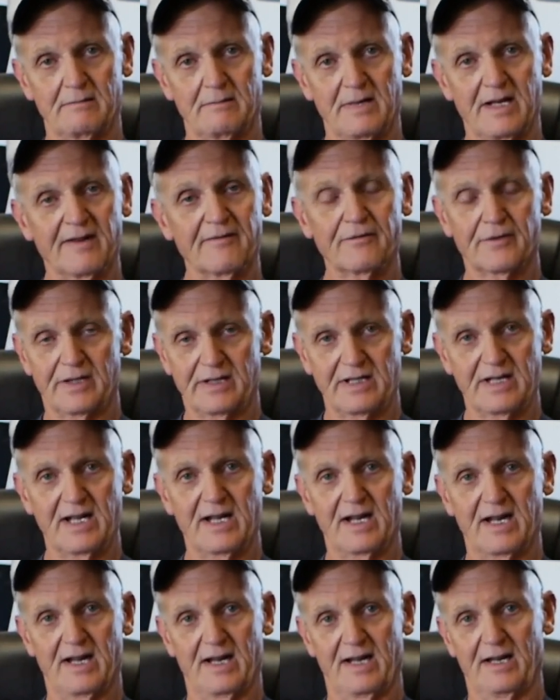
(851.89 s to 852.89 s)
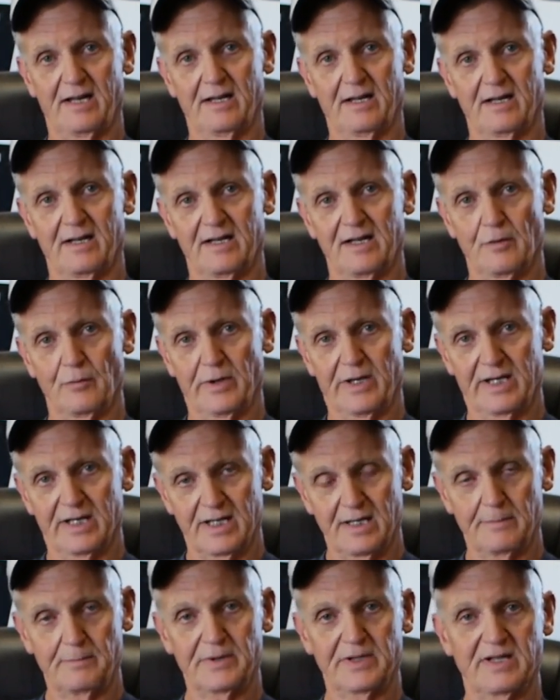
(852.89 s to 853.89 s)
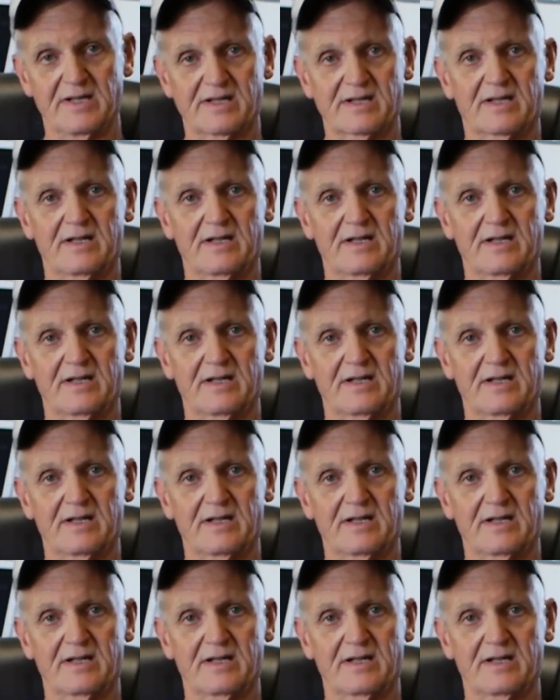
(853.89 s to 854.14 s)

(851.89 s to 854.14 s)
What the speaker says: every day that we get up in this